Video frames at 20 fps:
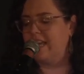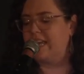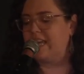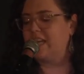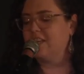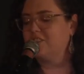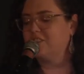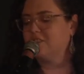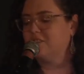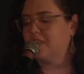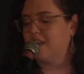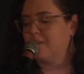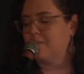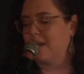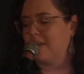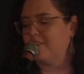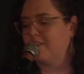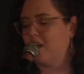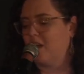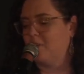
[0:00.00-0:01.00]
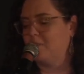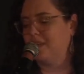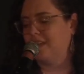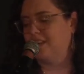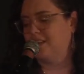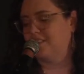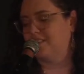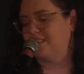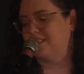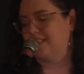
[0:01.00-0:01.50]
each of them have come
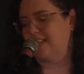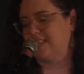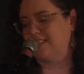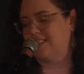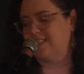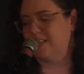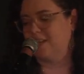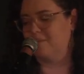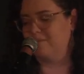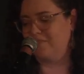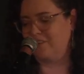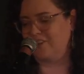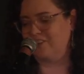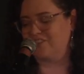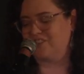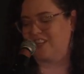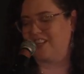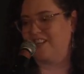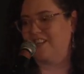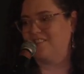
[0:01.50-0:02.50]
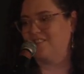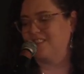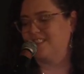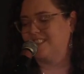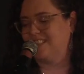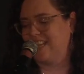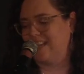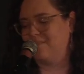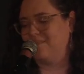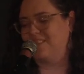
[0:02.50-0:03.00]
here to say some version of the
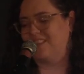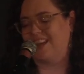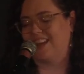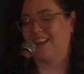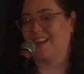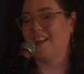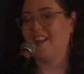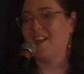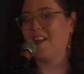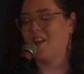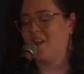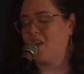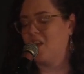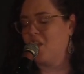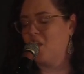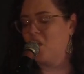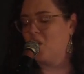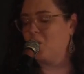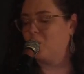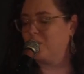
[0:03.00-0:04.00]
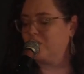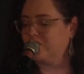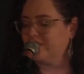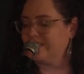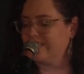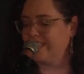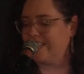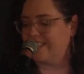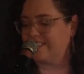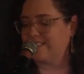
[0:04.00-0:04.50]
same thing, which is
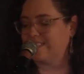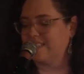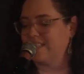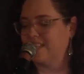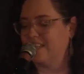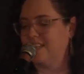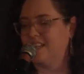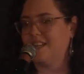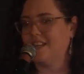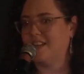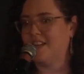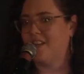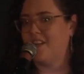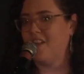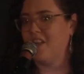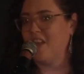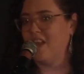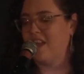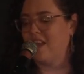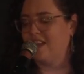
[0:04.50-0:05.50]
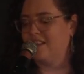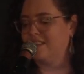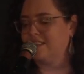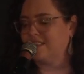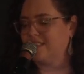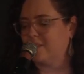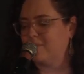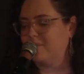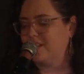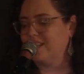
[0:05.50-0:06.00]
this:
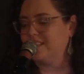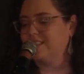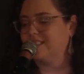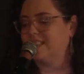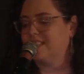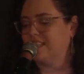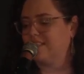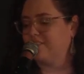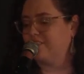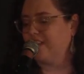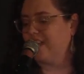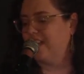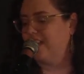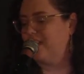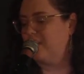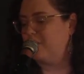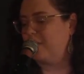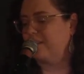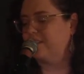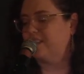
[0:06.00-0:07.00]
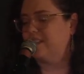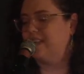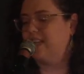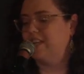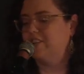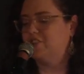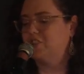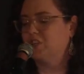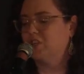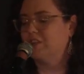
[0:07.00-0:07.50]
something significant about the
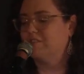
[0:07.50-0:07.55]
nature